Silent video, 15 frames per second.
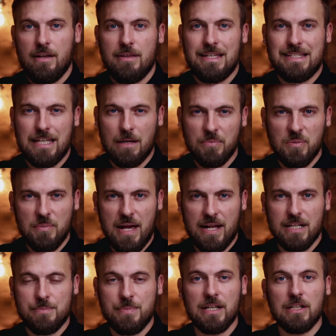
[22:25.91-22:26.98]
the Temple Mount
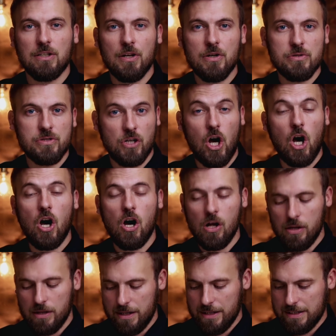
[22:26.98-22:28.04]
has been closed to
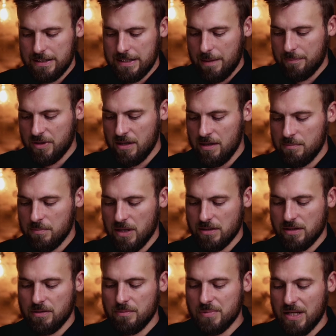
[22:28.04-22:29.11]
all except
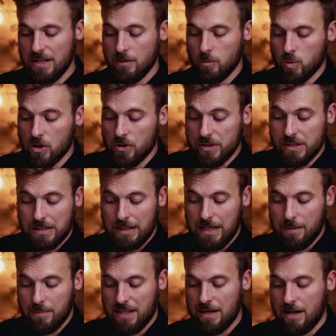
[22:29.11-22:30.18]
Muslims, and the world is
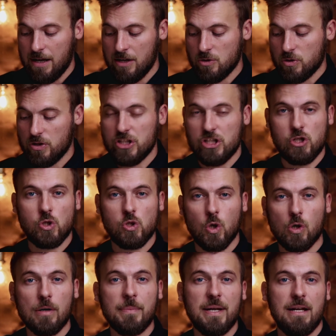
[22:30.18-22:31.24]
claiming that Israel is
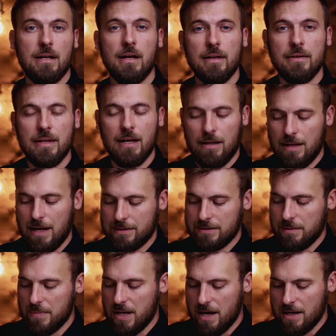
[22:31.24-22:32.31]
storming the
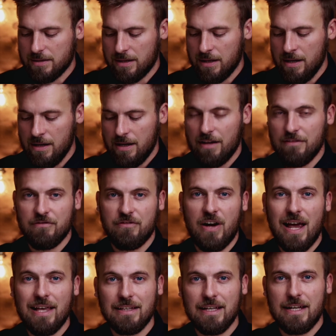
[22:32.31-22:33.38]
Al-Aqsa Mosque and
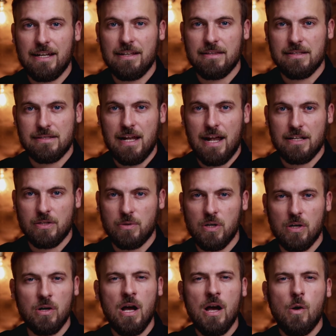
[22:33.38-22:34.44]
violating the status
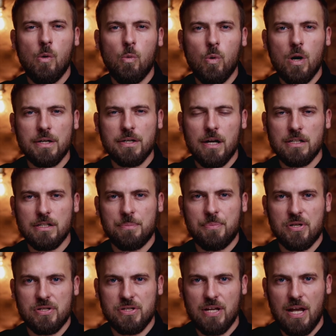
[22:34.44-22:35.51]
quo. one hundred
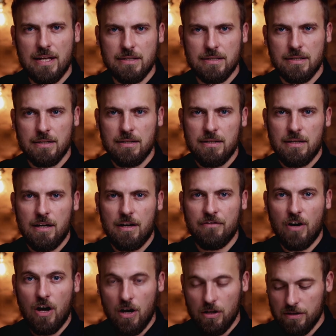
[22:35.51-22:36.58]
percent
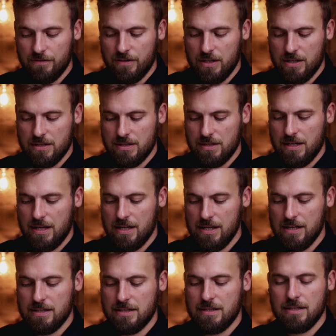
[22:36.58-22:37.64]
of all of this
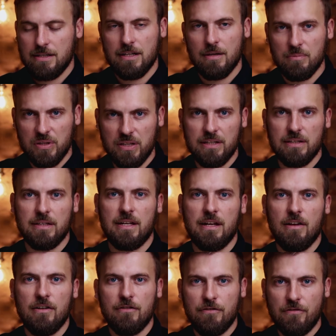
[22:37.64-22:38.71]
is
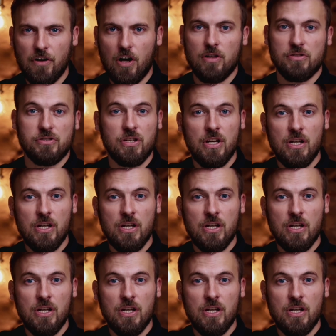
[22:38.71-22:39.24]
completely false.